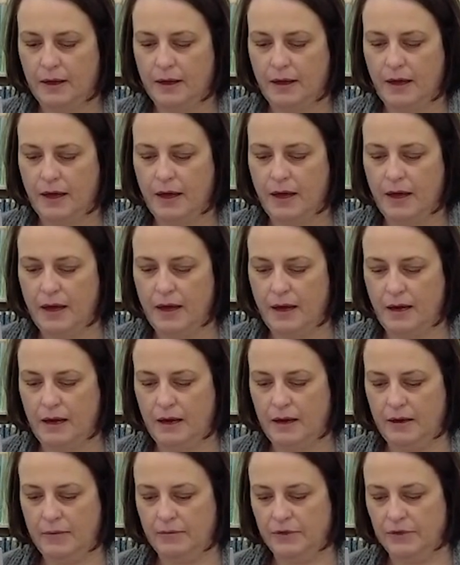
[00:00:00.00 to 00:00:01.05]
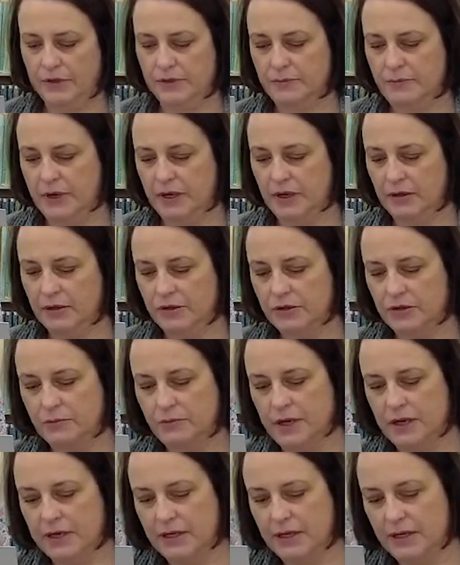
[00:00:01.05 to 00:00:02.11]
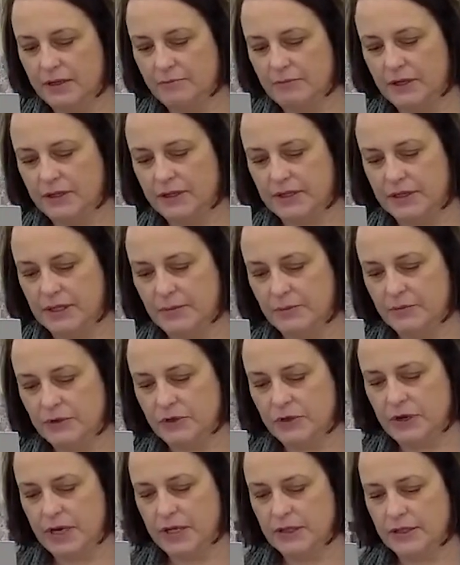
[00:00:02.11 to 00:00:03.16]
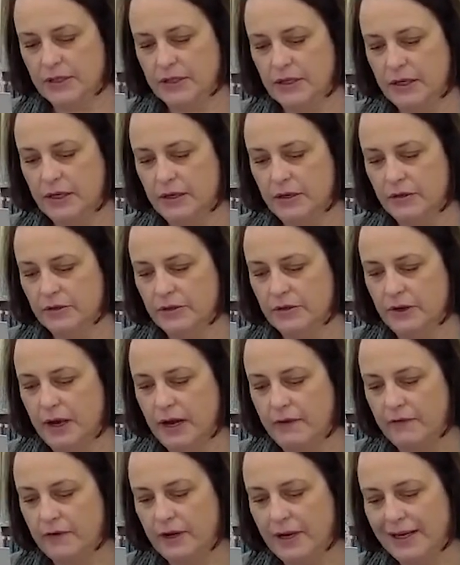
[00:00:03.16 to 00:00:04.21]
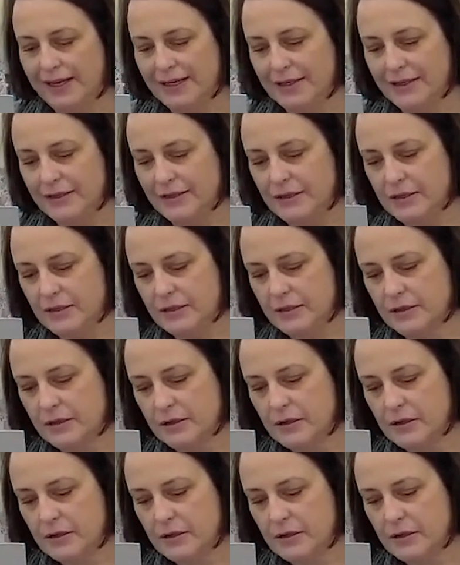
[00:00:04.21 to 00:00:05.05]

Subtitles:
Okay, and I am just making sure my seams are nested here, so I have a nice